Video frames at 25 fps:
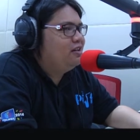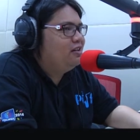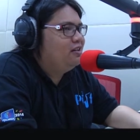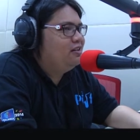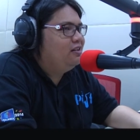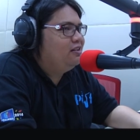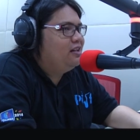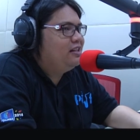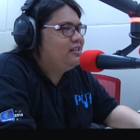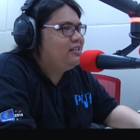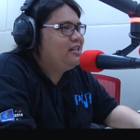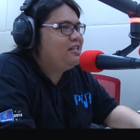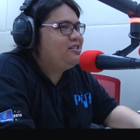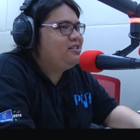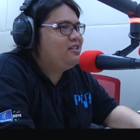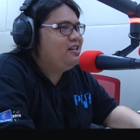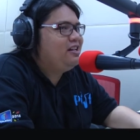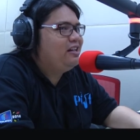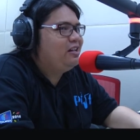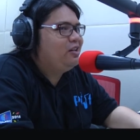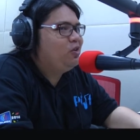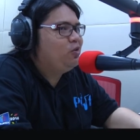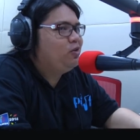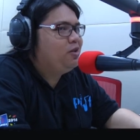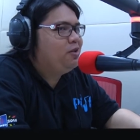uh,
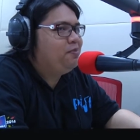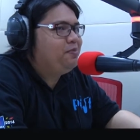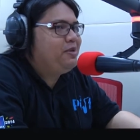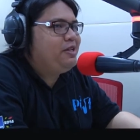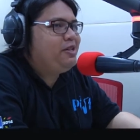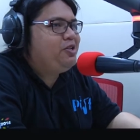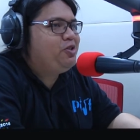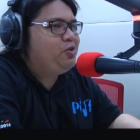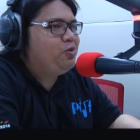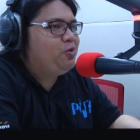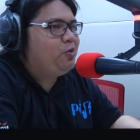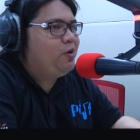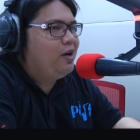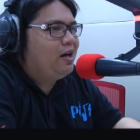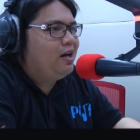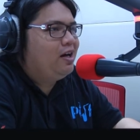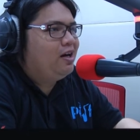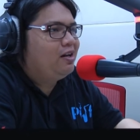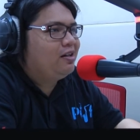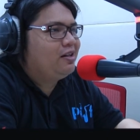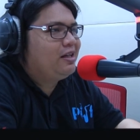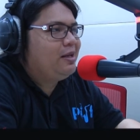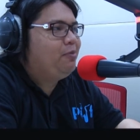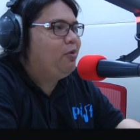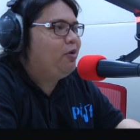essentially included Biju, uh,
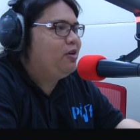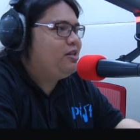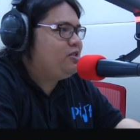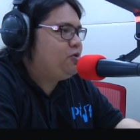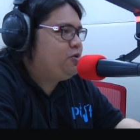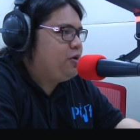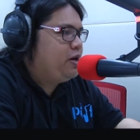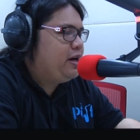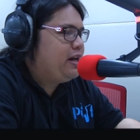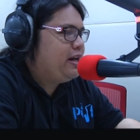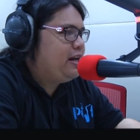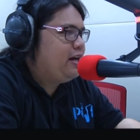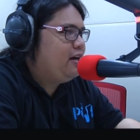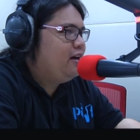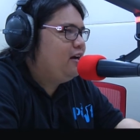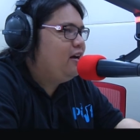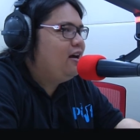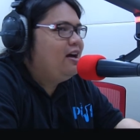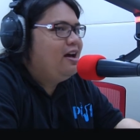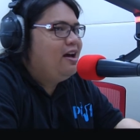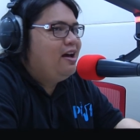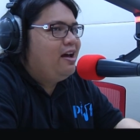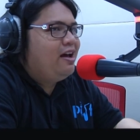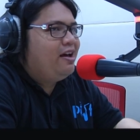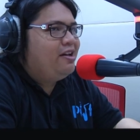keyboardist Yuena,
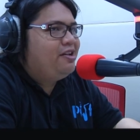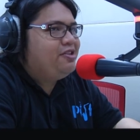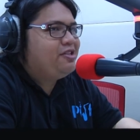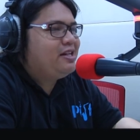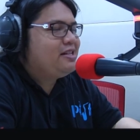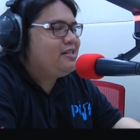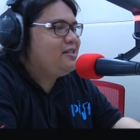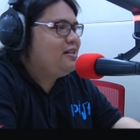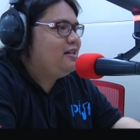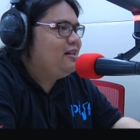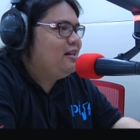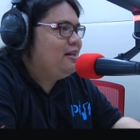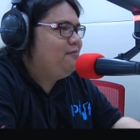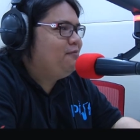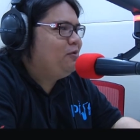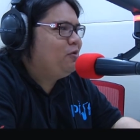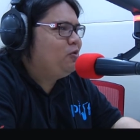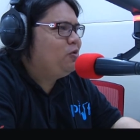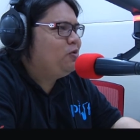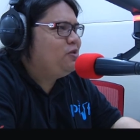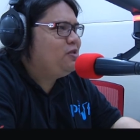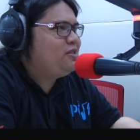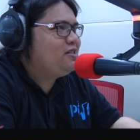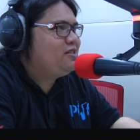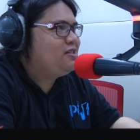and Justin Lim,
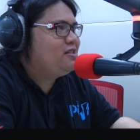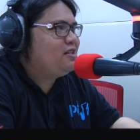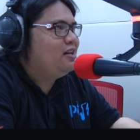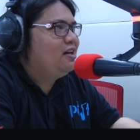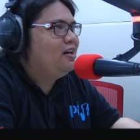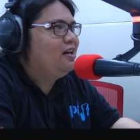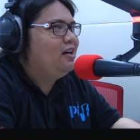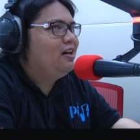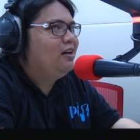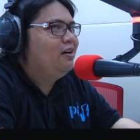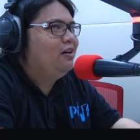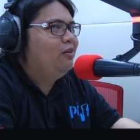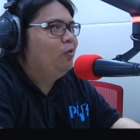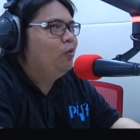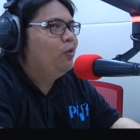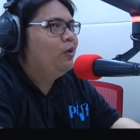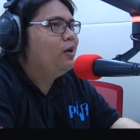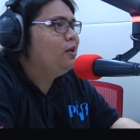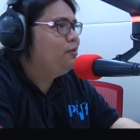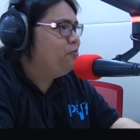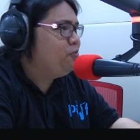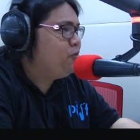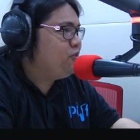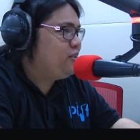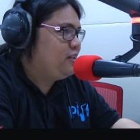who is uh,
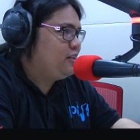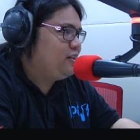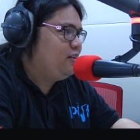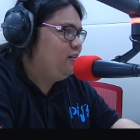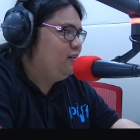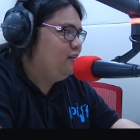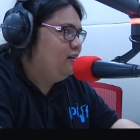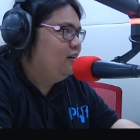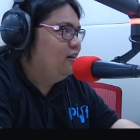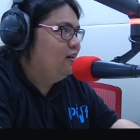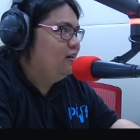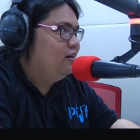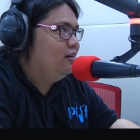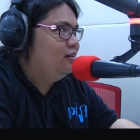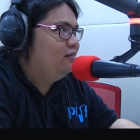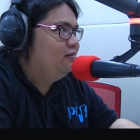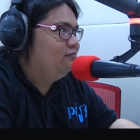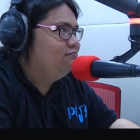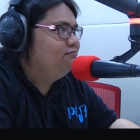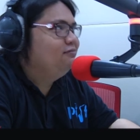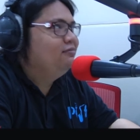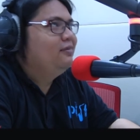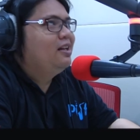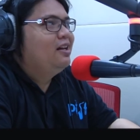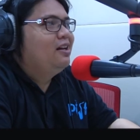world music
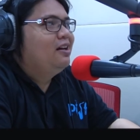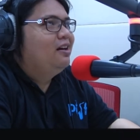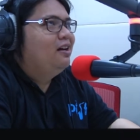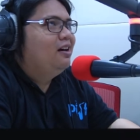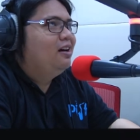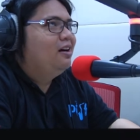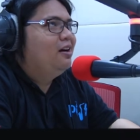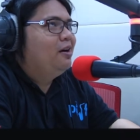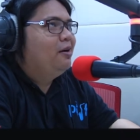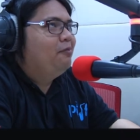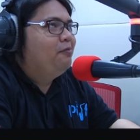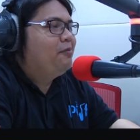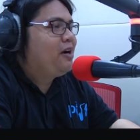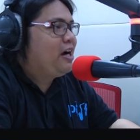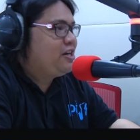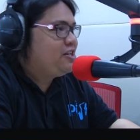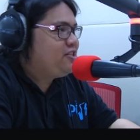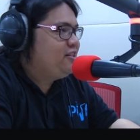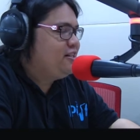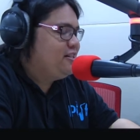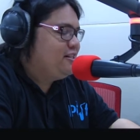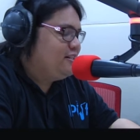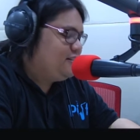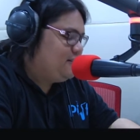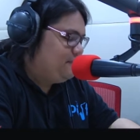uh, uh,
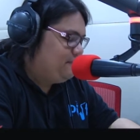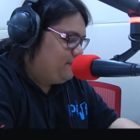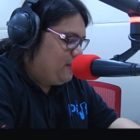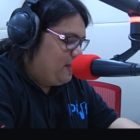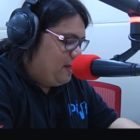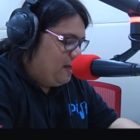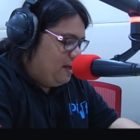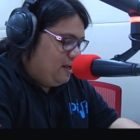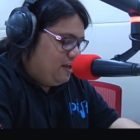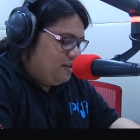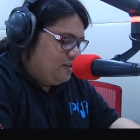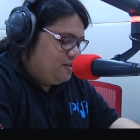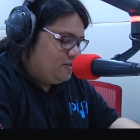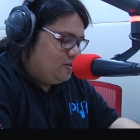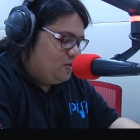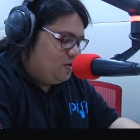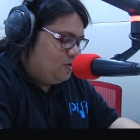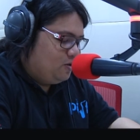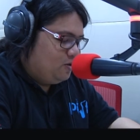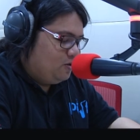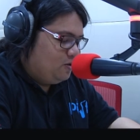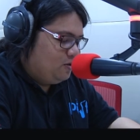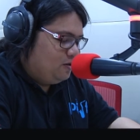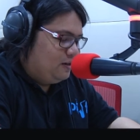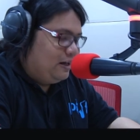percussionist. Mm-hmm.
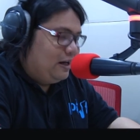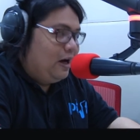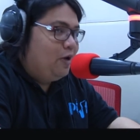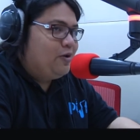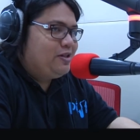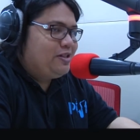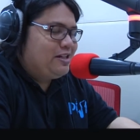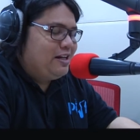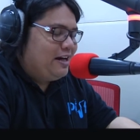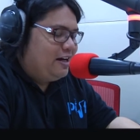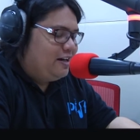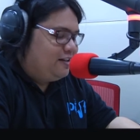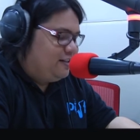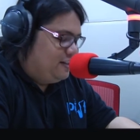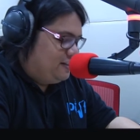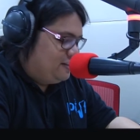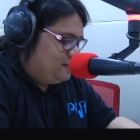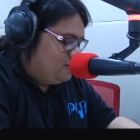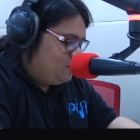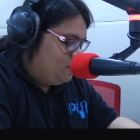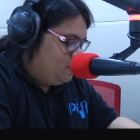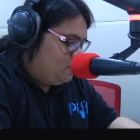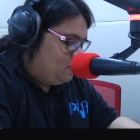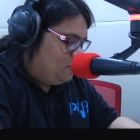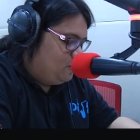So now he's an
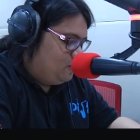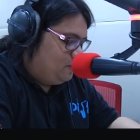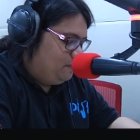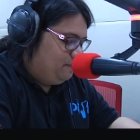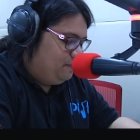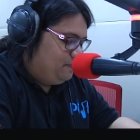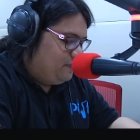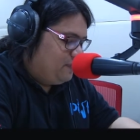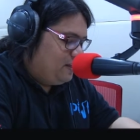artist. So